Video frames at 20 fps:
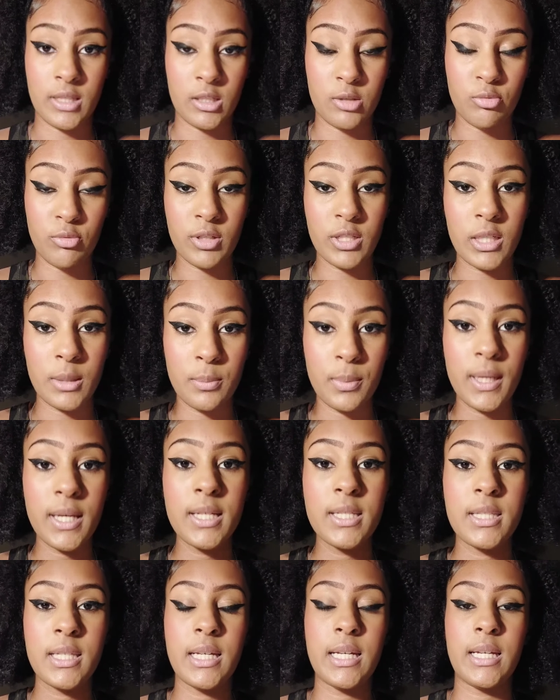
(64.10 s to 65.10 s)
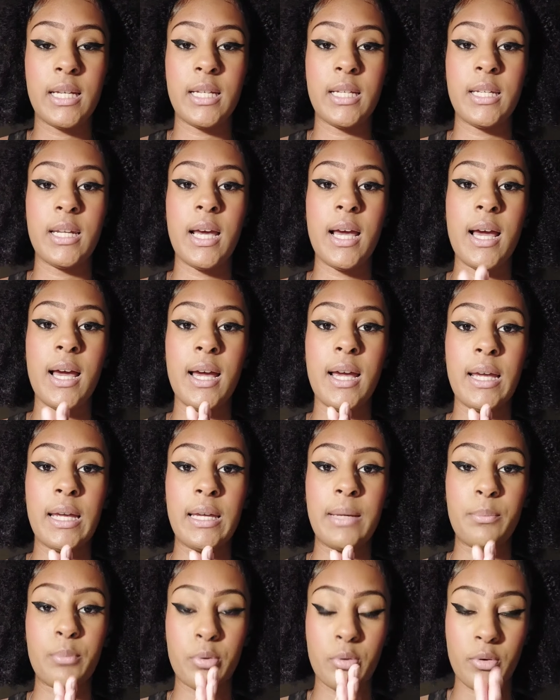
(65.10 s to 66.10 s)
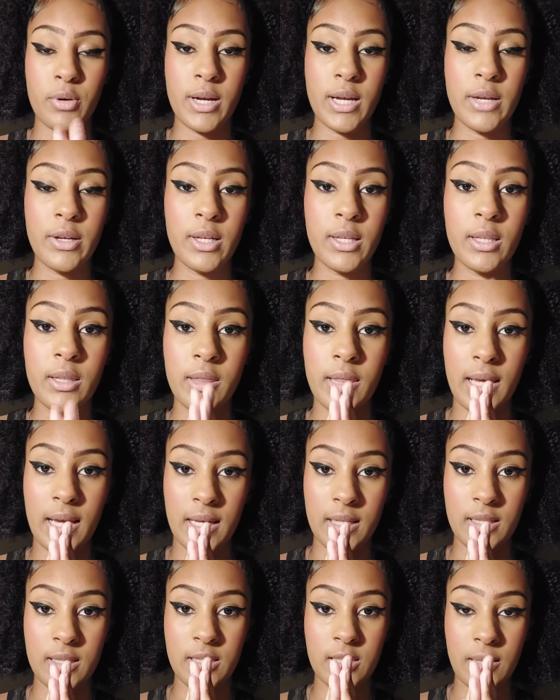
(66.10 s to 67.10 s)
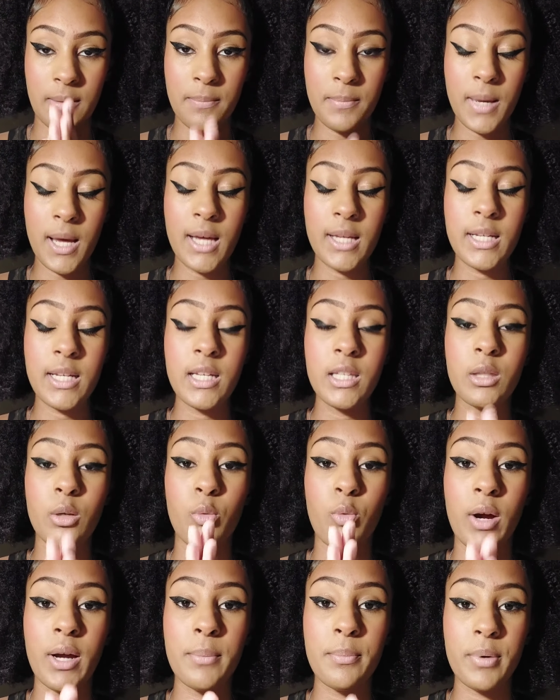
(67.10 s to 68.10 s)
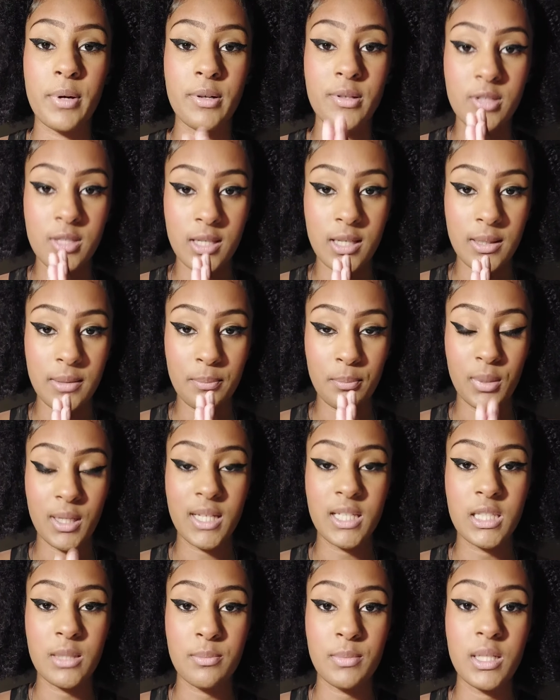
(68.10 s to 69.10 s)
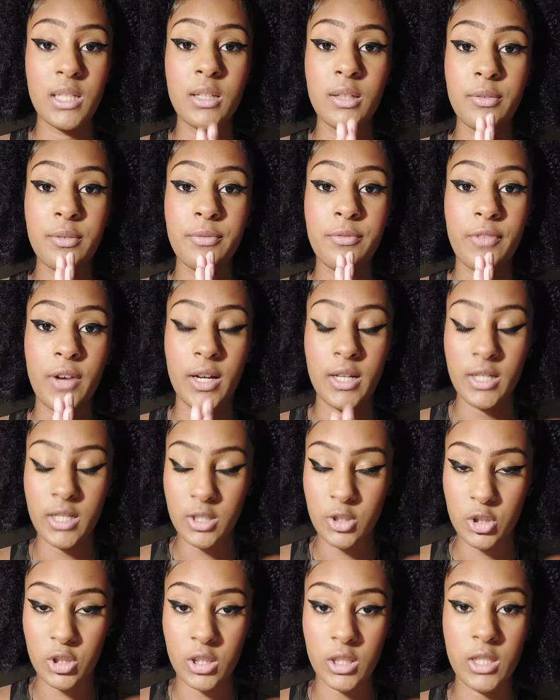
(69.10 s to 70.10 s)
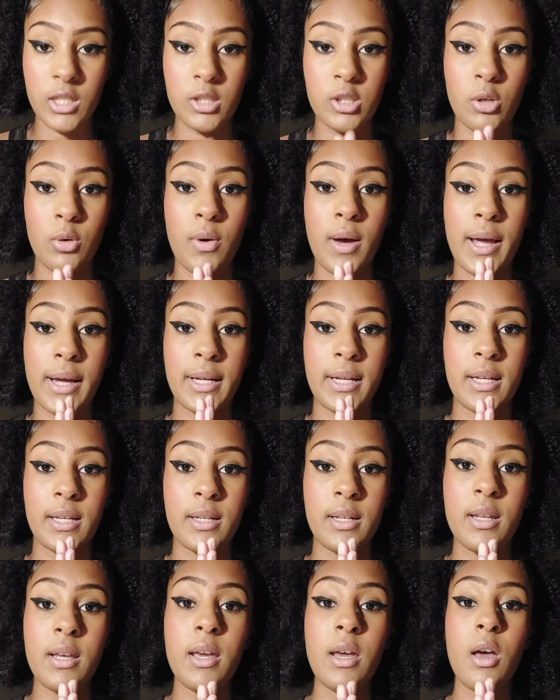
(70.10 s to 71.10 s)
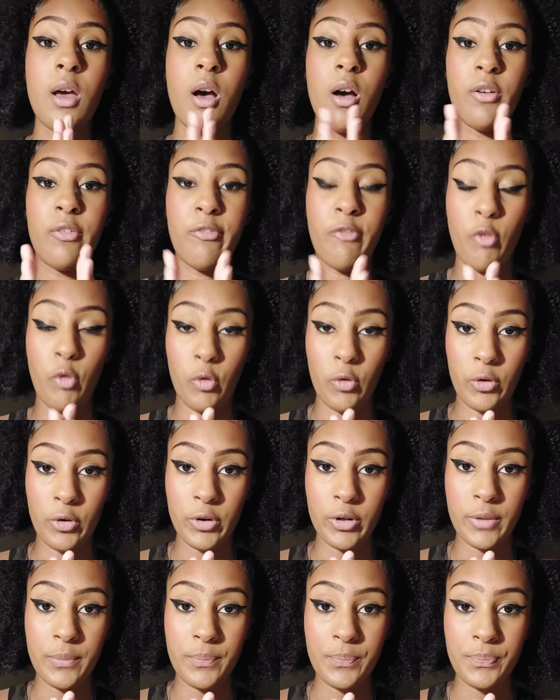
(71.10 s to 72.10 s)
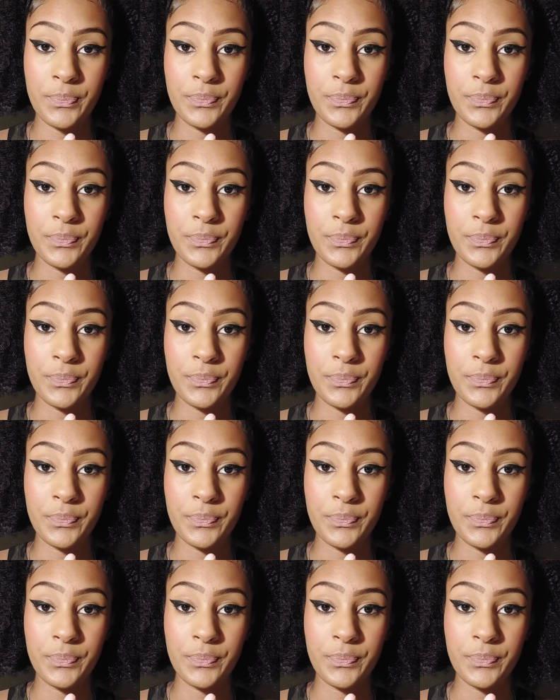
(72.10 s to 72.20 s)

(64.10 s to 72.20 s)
this renting place, and I pray that somebody, the right person, bless me financially so I can afford